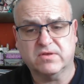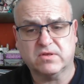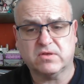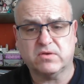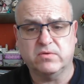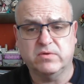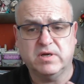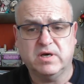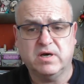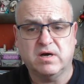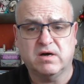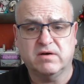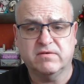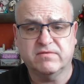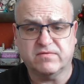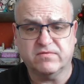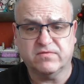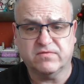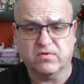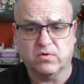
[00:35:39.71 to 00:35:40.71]
2.5
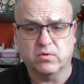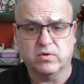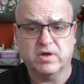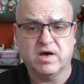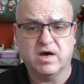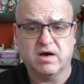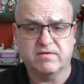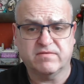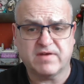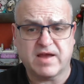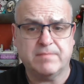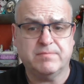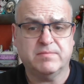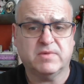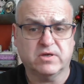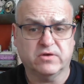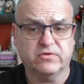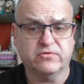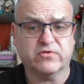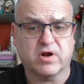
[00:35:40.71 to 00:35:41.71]
and 4.5 amp
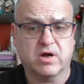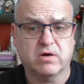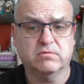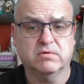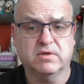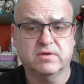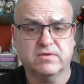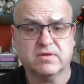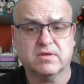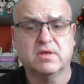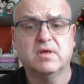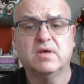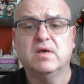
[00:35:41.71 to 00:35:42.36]
controllers.